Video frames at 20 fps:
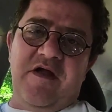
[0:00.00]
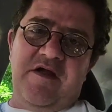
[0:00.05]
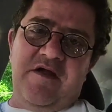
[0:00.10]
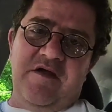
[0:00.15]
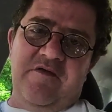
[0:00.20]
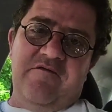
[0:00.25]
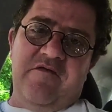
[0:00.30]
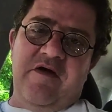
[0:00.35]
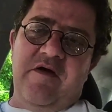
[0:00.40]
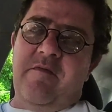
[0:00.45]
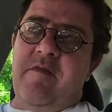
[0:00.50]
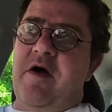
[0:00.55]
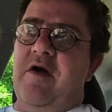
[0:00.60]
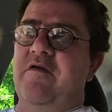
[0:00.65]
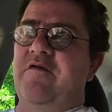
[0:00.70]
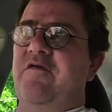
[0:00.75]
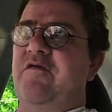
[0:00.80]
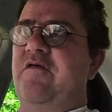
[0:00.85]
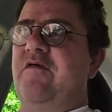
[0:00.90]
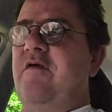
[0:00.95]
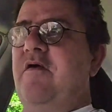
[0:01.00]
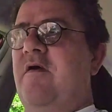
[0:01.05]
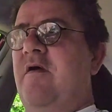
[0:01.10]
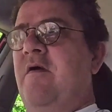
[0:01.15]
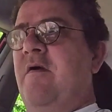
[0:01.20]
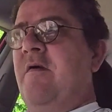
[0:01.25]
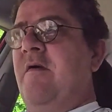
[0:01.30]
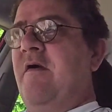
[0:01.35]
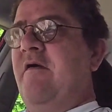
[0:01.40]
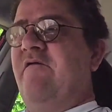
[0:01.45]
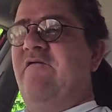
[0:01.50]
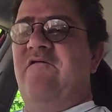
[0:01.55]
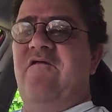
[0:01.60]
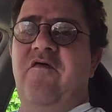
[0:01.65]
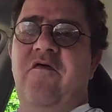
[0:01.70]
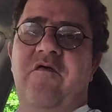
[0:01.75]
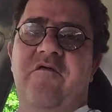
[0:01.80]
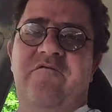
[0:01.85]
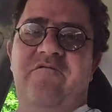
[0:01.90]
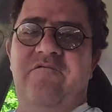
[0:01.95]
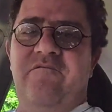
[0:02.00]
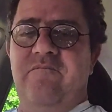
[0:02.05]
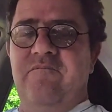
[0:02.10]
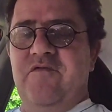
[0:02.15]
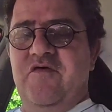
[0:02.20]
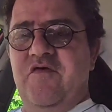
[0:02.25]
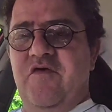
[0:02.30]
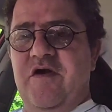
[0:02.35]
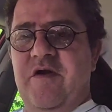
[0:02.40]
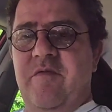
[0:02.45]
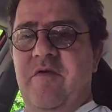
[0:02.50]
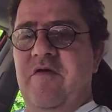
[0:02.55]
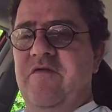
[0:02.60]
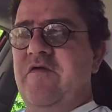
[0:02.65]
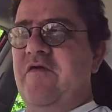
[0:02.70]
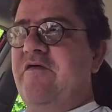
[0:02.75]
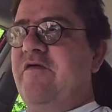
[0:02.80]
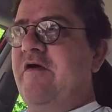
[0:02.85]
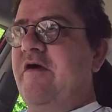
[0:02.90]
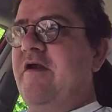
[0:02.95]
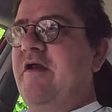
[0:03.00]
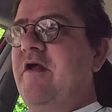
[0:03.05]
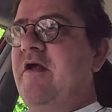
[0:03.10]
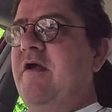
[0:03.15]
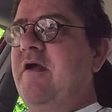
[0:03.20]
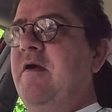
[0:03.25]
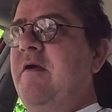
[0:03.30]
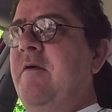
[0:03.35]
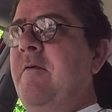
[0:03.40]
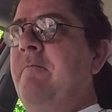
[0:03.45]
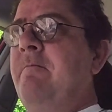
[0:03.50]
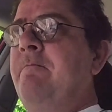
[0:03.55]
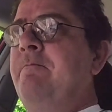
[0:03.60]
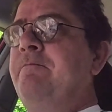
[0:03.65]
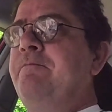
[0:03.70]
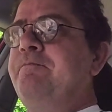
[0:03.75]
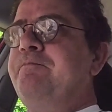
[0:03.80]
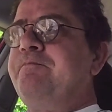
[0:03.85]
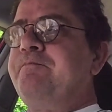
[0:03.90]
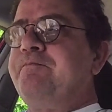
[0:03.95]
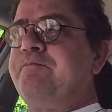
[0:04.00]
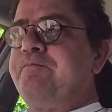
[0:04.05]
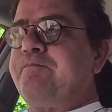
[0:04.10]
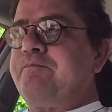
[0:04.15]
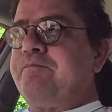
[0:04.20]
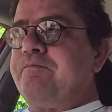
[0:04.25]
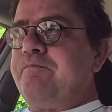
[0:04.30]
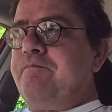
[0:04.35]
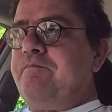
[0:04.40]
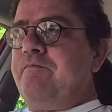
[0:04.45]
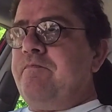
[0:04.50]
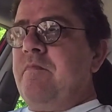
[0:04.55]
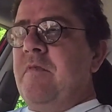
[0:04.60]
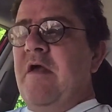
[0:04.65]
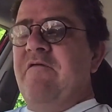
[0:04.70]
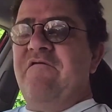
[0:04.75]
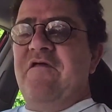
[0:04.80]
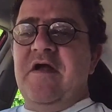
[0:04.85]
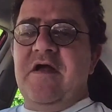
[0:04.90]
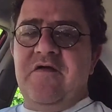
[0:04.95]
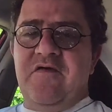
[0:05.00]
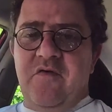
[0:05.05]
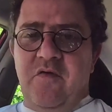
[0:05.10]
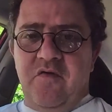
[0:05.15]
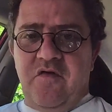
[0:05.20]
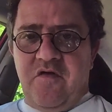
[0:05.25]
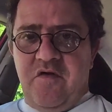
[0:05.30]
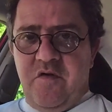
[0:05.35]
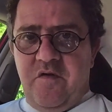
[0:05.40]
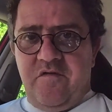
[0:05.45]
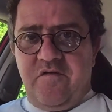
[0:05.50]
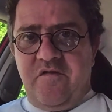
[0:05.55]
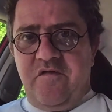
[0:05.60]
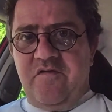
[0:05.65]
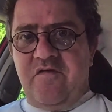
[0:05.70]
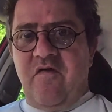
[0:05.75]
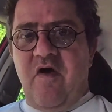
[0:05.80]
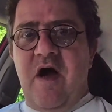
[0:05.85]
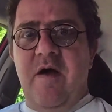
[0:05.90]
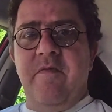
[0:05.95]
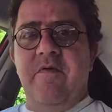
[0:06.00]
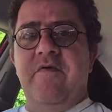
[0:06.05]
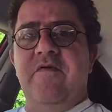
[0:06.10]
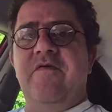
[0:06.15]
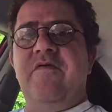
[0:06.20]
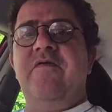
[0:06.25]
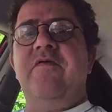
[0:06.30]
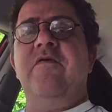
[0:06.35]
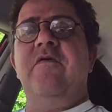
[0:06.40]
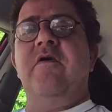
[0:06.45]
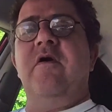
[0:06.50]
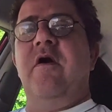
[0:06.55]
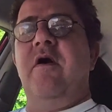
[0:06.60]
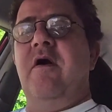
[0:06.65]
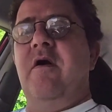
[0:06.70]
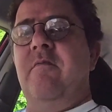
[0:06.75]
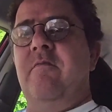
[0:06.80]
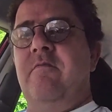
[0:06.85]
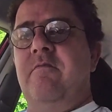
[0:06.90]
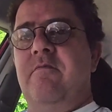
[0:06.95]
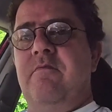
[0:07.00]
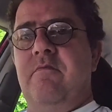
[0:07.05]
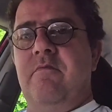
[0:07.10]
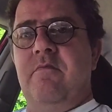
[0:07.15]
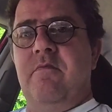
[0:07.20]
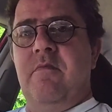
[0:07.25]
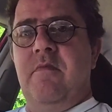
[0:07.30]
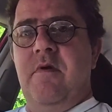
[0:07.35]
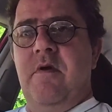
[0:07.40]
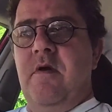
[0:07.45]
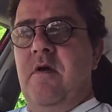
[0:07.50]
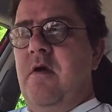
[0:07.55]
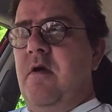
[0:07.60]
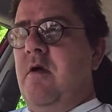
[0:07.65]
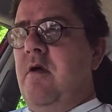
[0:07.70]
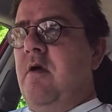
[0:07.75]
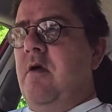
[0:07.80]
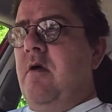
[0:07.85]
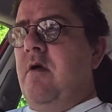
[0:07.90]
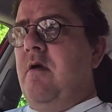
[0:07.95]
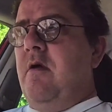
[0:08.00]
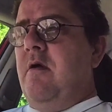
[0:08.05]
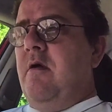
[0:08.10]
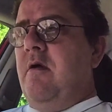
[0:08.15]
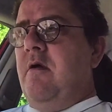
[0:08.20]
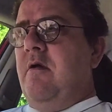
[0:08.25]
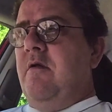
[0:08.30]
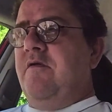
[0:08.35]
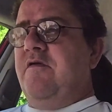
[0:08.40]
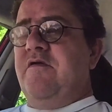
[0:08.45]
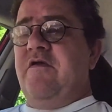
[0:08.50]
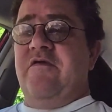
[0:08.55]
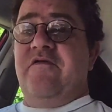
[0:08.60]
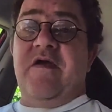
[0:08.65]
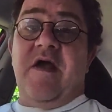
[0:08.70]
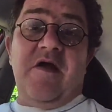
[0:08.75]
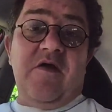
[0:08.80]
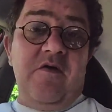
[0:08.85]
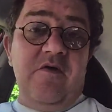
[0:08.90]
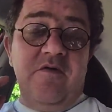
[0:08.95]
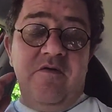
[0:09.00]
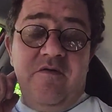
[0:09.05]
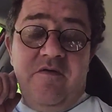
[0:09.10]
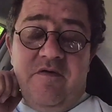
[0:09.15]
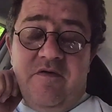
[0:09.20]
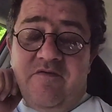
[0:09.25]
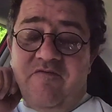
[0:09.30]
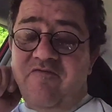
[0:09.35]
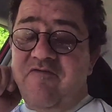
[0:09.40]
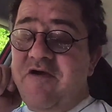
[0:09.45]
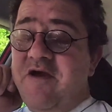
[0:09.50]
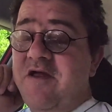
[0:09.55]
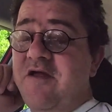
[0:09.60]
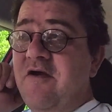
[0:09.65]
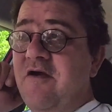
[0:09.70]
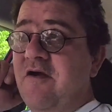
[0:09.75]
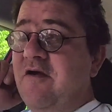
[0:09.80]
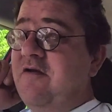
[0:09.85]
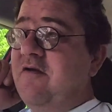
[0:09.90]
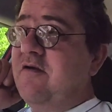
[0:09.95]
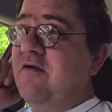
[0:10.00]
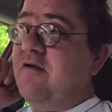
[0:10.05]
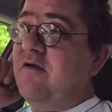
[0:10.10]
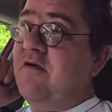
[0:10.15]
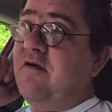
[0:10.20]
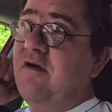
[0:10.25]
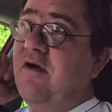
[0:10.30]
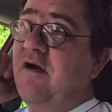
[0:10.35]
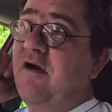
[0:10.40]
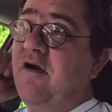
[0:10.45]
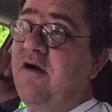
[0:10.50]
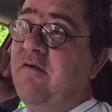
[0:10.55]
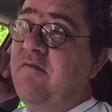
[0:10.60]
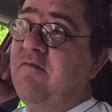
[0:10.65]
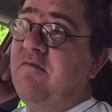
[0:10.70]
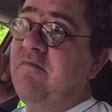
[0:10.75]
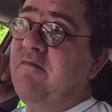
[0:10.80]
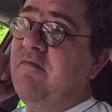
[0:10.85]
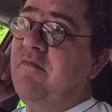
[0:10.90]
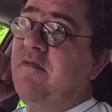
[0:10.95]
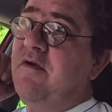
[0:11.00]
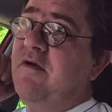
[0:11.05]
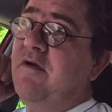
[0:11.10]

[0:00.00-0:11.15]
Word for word: thank you very much for f joining me on the journey. And thank you to all the new subscribers um, to the channel. It's really good. Um,